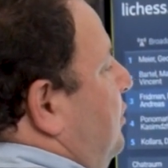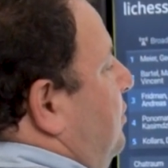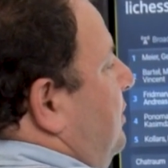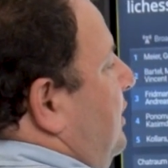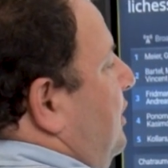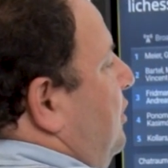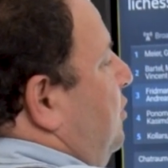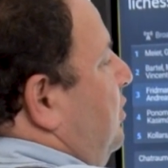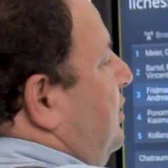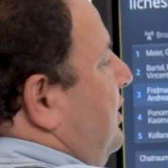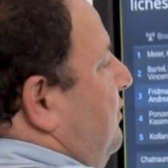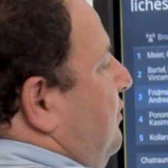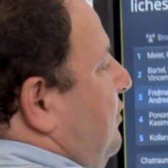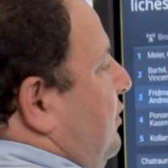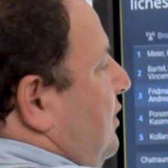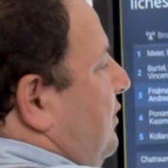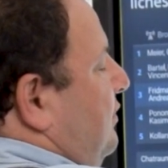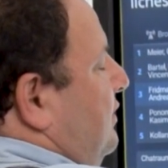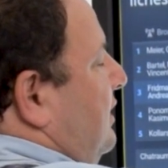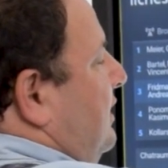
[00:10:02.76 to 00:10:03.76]
play rook
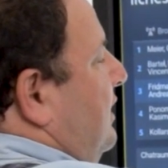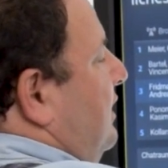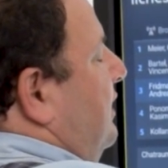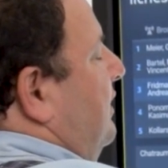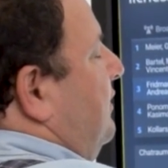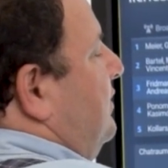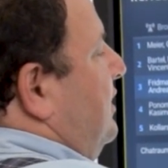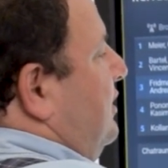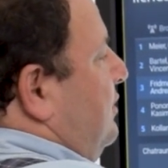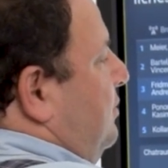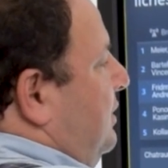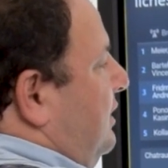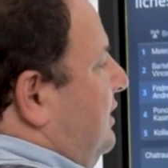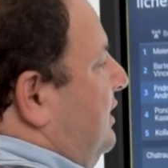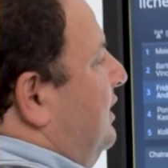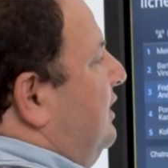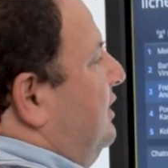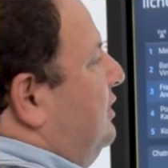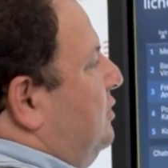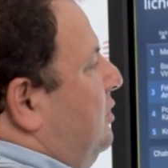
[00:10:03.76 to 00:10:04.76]
f4 after king f6, but
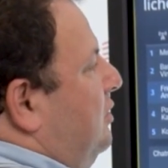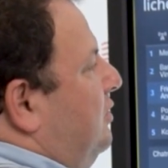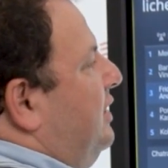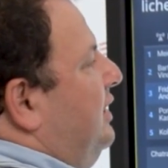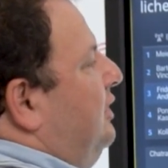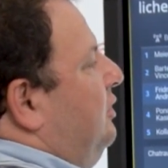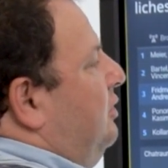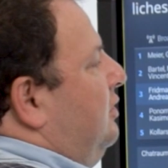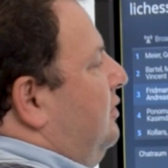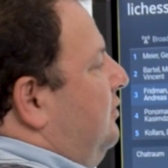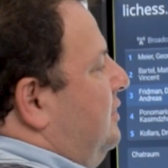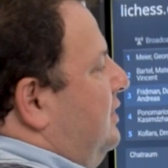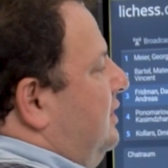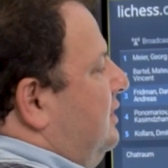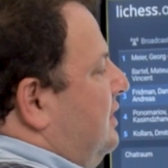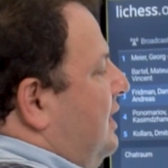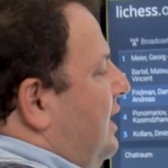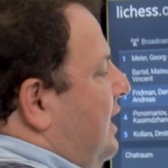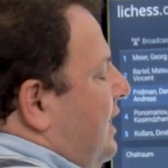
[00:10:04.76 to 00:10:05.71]
king is already on f6.